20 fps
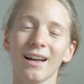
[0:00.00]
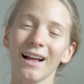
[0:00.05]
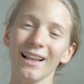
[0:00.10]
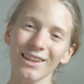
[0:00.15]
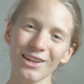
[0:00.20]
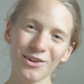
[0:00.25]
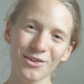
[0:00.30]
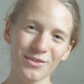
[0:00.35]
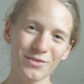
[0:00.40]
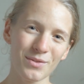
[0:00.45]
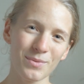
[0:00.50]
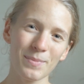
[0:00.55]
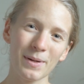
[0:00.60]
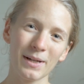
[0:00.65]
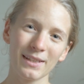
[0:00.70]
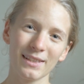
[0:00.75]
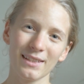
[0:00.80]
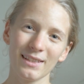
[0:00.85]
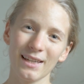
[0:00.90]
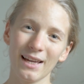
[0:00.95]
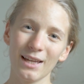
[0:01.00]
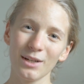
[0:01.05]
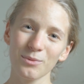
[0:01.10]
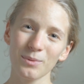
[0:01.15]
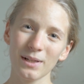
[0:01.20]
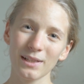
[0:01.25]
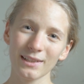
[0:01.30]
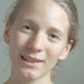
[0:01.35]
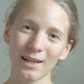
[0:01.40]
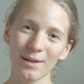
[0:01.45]
Hello everybody and
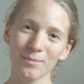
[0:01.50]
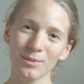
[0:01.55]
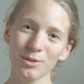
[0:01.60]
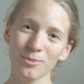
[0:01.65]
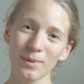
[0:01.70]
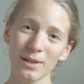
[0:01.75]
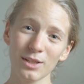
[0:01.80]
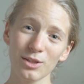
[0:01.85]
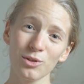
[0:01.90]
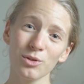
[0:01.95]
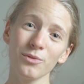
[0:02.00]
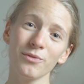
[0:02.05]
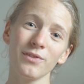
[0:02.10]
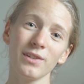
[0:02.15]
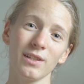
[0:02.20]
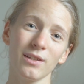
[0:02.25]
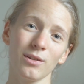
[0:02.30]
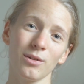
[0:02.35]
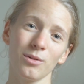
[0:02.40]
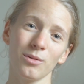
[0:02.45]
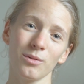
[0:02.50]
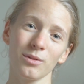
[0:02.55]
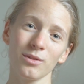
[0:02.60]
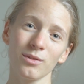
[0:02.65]
welcome to my new video.